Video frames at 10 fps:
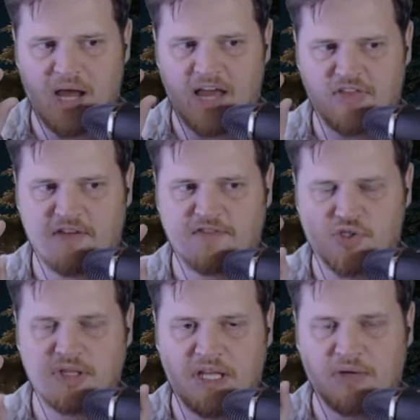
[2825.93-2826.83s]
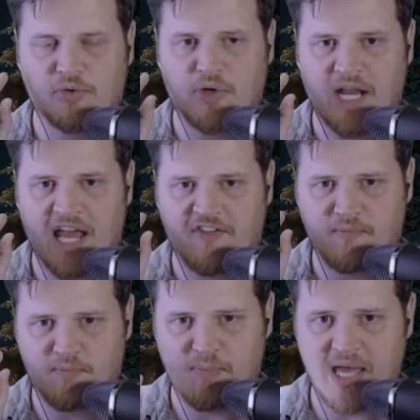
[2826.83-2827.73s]
I thought for certain they were going to have
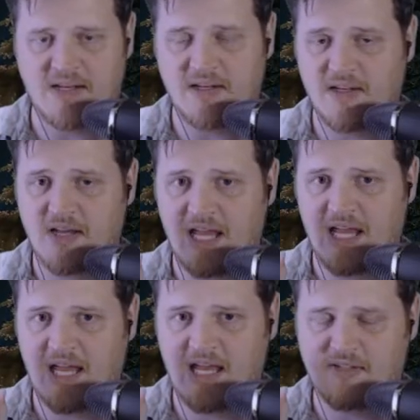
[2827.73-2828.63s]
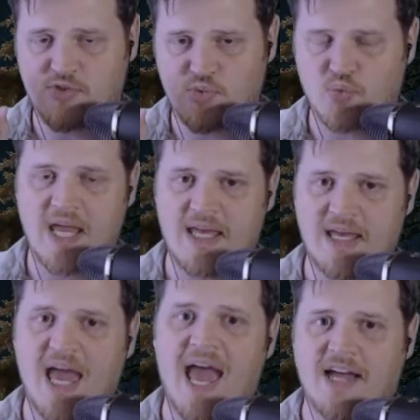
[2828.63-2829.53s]
Ben and
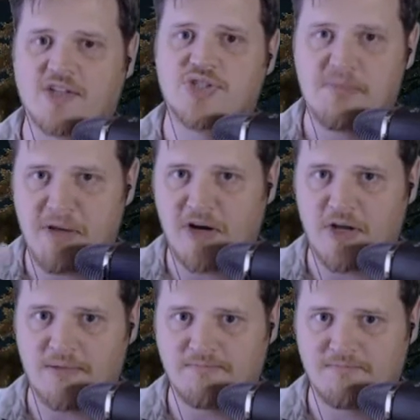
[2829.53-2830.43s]
Rey actually marry.